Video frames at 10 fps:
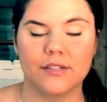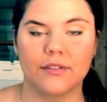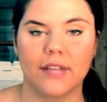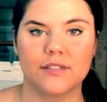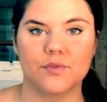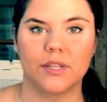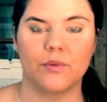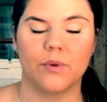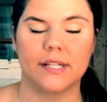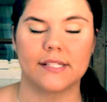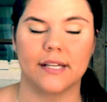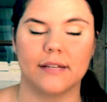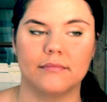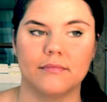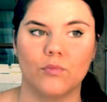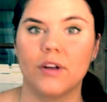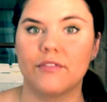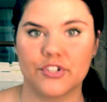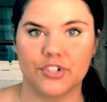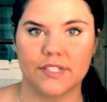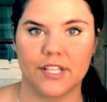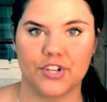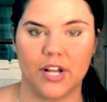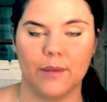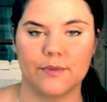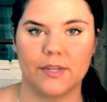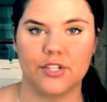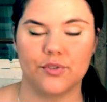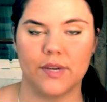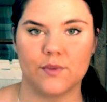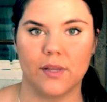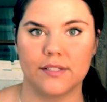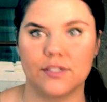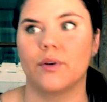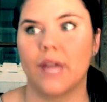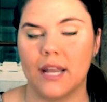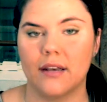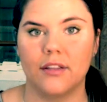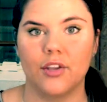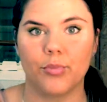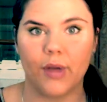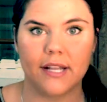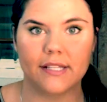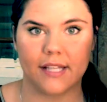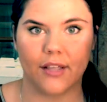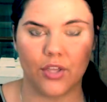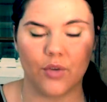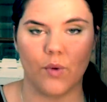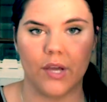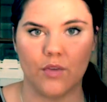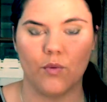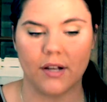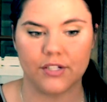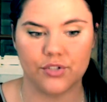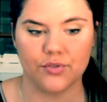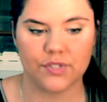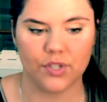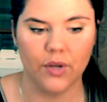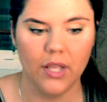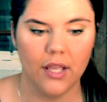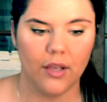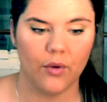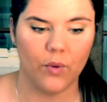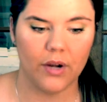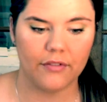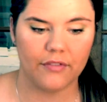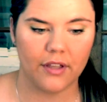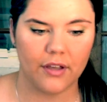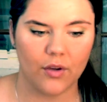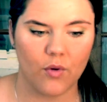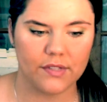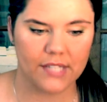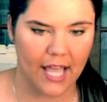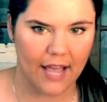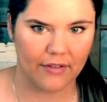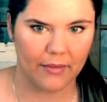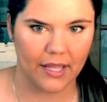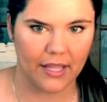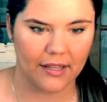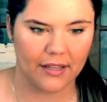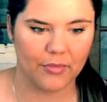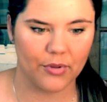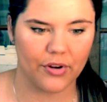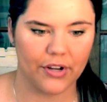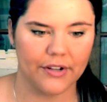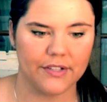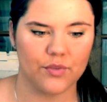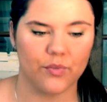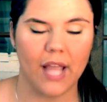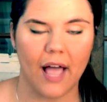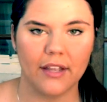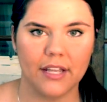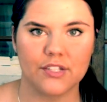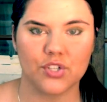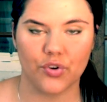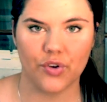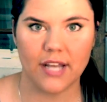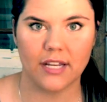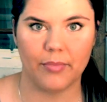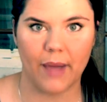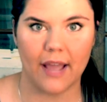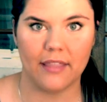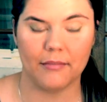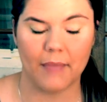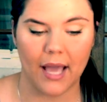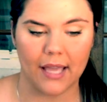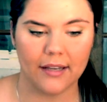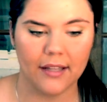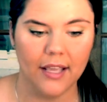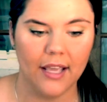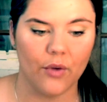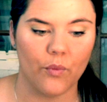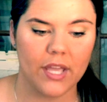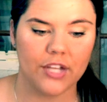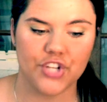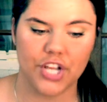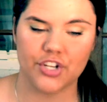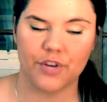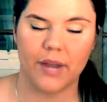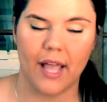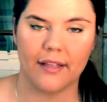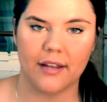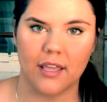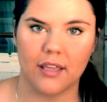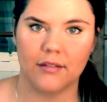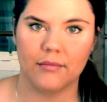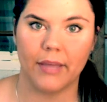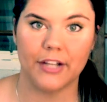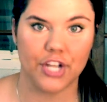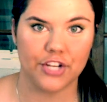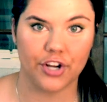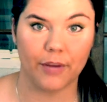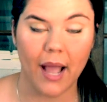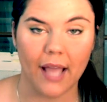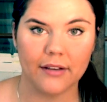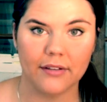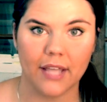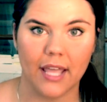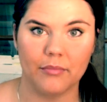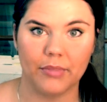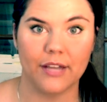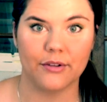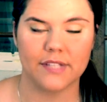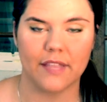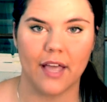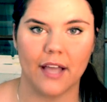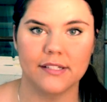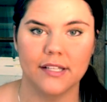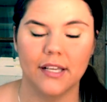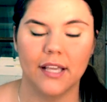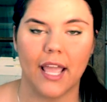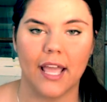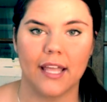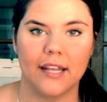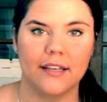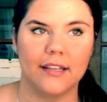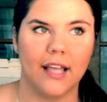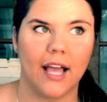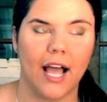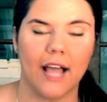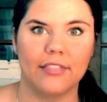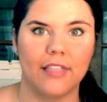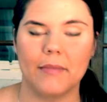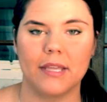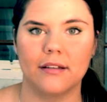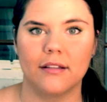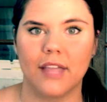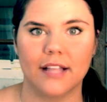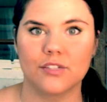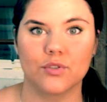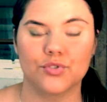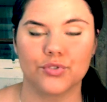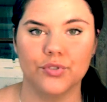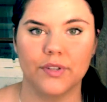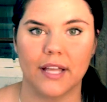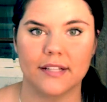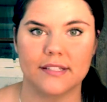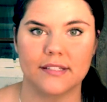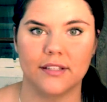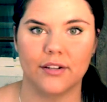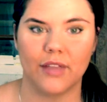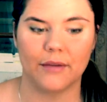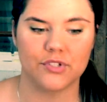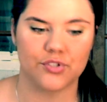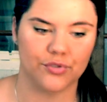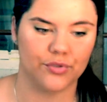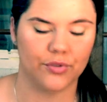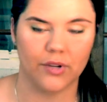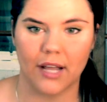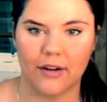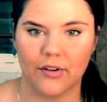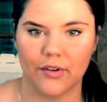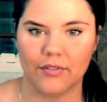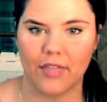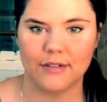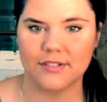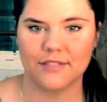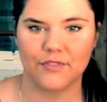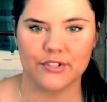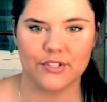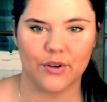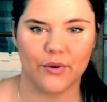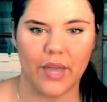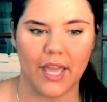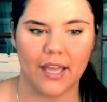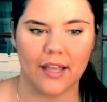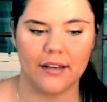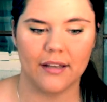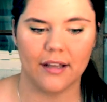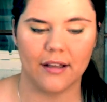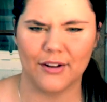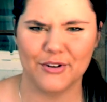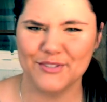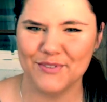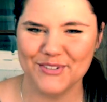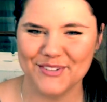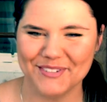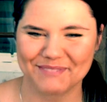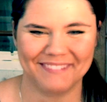So that's really what visualization helps me to do, as well as, you know, again, your brain is telling you what you want to do. So one of the quotes that I have on my computer here is, reality is created by the mind. We can change our reality by changing our mind. And Plato said that. And I mean, that's so true. And that's, you know, that was true, I don't know, thousands of years ago and hundreds of years ago.